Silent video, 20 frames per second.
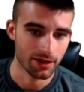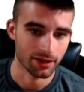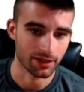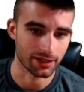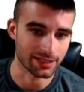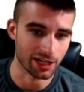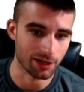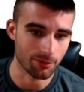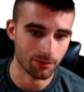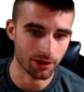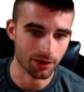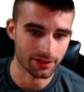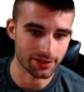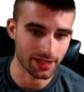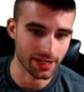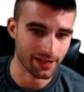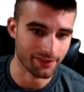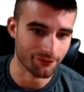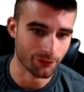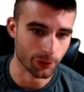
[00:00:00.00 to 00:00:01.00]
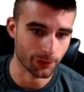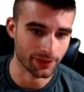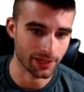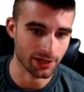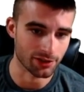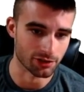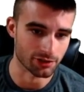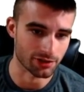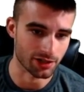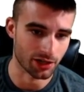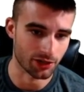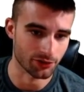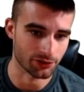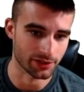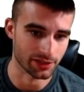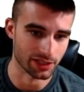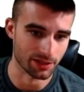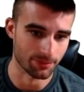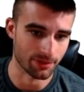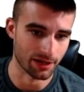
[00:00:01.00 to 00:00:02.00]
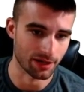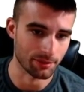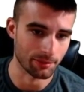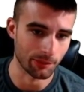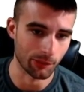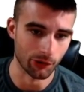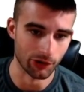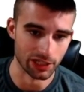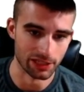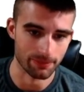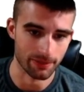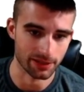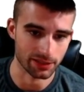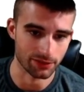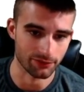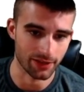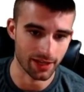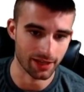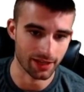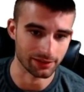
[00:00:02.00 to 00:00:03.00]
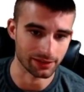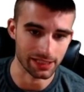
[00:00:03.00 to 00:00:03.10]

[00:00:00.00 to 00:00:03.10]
Ketel Marte, $4,000. He should probably be more expensive than that.